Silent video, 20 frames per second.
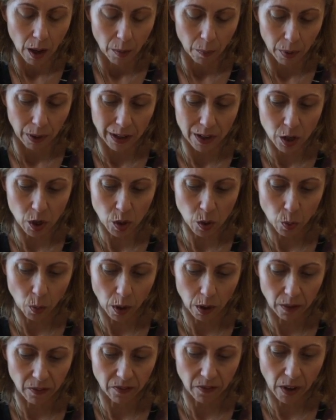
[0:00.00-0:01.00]
but I just
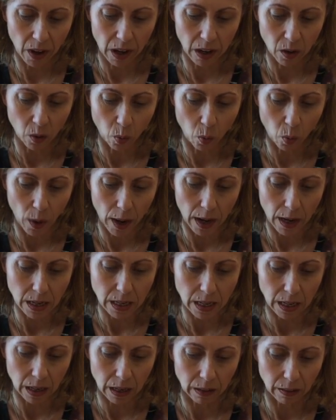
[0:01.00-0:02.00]
want to find a way
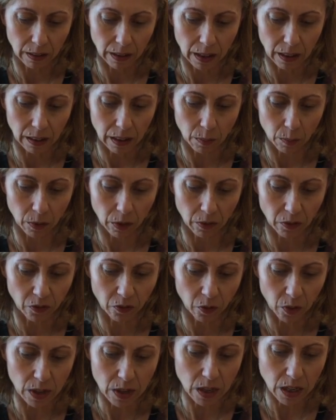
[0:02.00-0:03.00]
to get them to
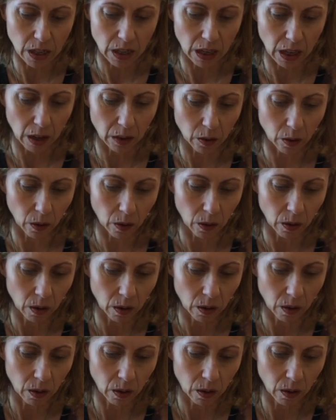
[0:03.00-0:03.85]
freeze together